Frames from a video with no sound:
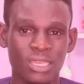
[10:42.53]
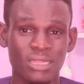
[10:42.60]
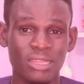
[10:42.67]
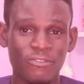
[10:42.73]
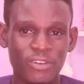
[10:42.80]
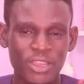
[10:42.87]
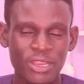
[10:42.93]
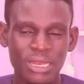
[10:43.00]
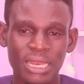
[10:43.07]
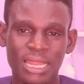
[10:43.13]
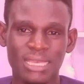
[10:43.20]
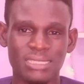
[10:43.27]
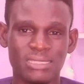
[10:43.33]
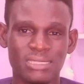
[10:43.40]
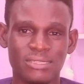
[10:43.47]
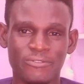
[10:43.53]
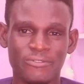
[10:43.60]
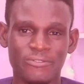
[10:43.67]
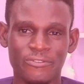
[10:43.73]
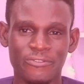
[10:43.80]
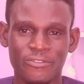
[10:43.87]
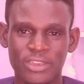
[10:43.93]
The very last
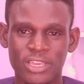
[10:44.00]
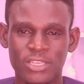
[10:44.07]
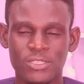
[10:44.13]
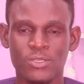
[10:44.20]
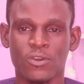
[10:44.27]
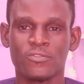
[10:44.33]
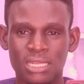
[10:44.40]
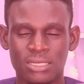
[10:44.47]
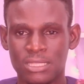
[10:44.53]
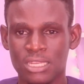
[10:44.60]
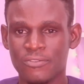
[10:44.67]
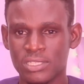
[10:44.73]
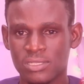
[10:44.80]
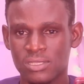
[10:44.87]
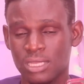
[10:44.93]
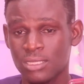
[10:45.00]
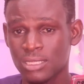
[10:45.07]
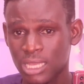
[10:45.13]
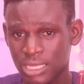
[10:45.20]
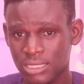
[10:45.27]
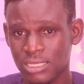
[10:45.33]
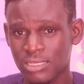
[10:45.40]
verse of Daniel chapter 3, verse,
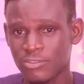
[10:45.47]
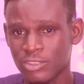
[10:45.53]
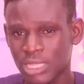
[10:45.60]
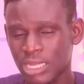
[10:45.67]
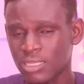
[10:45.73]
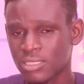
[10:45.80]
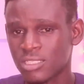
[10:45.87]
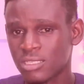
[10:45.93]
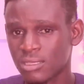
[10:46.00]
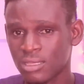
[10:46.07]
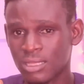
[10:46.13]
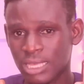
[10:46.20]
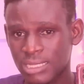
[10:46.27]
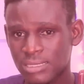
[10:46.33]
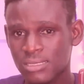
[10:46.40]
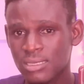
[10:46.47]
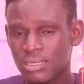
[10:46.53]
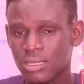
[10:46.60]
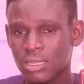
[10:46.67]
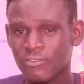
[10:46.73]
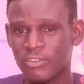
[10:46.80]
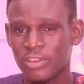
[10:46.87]
that's in Daniel 3, 30,
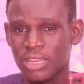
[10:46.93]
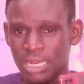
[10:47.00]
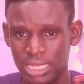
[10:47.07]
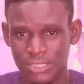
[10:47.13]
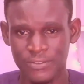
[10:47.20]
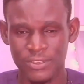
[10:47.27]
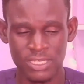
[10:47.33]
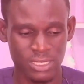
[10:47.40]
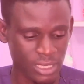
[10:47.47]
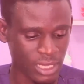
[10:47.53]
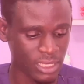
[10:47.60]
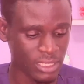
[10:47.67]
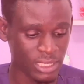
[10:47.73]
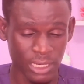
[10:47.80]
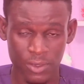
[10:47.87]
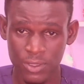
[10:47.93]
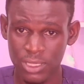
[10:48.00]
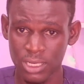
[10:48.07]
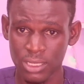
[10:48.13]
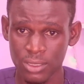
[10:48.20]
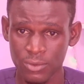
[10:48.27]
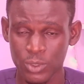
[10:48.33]
the very last verse here in Daniel
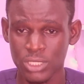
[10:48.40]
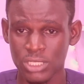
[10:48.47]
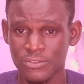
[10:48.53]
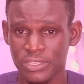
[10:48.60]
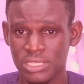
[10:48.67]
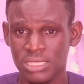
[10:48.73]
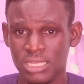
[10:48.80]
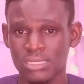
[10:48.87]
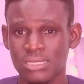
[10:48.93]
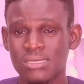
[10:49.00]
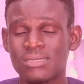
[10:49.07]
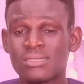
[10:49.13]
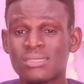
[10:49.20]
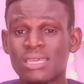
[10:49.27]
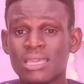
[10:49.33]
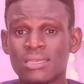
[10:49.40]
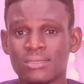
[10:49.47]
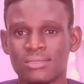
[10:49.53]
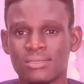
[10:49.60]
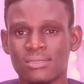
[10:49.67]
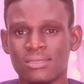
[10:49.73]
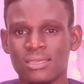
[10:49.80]
3, which is verse 30,
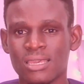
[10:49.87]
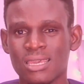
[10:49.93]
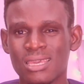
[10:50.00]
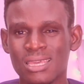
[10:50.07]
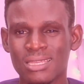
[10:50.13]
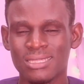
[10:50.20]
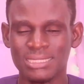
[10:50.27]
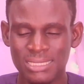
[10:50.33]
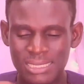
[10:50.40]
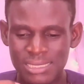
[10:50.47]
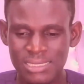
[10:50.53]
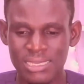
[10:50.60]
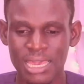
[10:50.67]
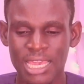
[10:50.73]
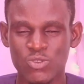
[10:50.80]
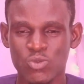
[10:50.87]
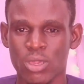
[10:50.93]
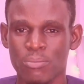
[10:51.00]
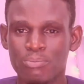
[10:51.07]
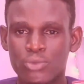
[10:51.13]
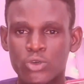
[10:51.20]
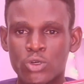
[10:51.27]
says, that these guys
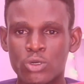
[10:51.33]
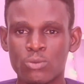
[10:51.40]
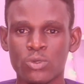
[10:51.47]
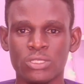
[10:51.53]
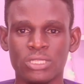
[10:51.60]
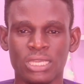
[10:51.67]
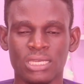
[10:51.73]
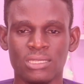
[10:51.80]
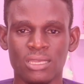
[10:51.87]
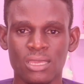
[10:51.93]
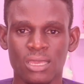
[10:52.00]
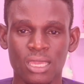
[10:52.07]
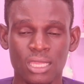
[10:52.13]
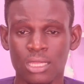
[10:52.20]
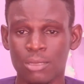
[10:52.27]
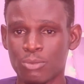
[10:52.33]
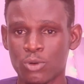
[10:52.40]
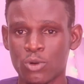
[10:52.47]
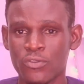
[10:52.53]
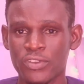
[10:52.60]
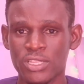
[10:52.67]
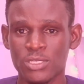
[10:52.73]
were promoted in the
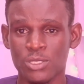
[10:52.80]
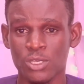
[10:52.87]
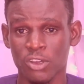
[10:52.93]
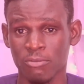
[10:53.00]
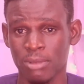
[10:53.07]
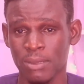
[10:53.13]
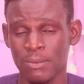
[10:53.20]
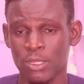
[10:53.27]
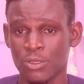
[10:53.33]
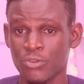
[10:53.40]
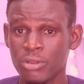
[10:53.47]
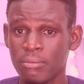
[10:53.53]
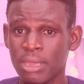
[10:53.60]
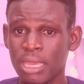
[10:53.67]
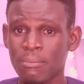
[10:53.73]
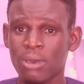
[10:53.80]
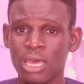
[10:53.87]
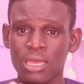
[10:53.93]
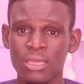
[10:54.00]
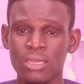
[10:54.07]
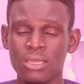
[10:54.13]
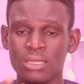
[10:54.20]
province of Babylon.
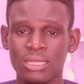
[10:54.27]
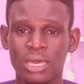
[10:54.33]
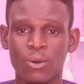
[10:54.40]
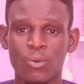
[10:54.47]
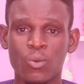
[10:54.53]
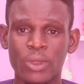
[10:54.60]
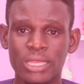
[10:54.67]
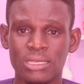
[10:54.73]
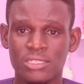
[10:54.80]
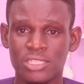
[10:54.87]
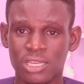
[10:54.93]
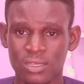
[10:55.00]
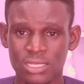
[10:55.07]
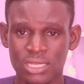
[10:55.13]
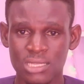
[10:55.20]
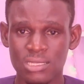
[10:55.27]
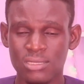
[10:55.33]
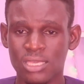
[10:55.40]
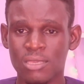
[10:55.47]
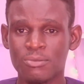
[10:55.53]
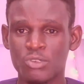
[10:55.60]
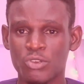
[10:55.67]
Remember that when the Chaldeans
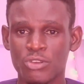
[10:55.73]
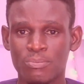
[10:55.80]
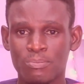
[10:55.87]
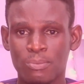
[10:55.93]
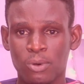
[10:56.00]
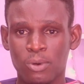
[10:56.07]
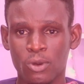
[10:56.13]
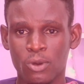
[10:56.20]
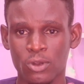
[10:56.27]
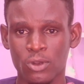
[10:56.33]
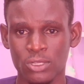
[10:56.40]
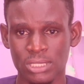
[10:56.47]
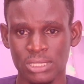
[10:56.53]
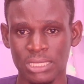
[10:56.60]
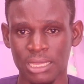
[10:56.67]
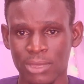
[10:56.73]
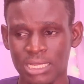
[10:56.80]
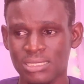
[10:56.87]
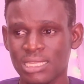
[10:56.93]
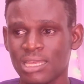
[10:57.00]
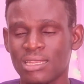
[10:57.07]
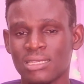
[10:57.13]
came to report them and they said
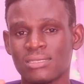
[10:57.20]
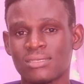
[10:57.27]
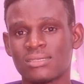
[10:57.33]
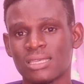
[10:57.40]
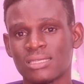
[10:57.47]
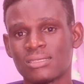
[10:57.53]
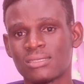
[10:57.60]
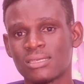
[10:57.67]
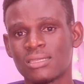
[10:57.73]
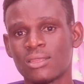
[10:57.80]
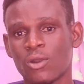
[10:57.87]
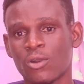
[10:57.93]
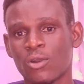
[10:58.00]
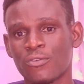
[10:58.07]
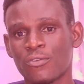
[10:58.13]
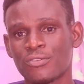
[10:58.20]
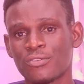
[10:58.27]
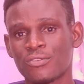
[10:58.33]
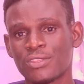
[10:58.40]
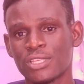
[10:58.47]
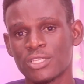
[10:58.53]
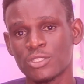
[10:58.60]
that they are setting of the
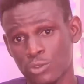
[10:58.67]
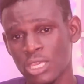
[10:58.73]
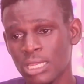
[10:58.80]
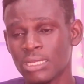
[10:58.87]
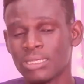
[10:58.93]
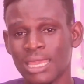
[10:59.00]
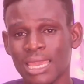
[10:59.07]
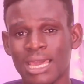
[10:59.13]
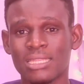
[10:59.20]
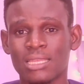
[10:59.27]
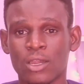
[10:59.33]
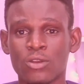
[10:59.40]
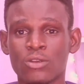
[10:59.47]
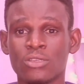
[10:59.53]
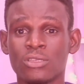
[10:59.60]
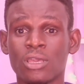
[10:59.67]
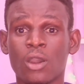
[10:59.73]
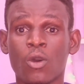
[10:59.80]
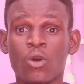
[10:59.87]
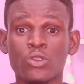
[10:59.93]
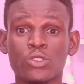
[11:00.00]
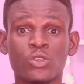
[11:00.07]
Jews, they had
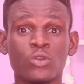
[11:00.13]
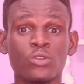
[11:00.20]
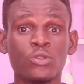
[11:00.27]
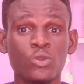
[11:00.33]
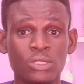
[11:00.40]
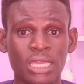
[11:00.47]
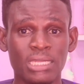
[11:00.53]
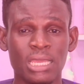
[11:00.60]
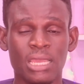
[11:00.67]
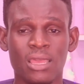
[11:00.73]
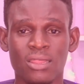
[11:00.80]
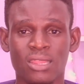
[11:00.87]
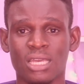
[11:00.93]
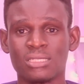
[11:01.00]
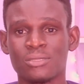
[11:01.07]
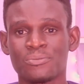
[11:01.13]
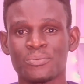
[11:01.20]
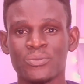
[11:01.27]
also noted that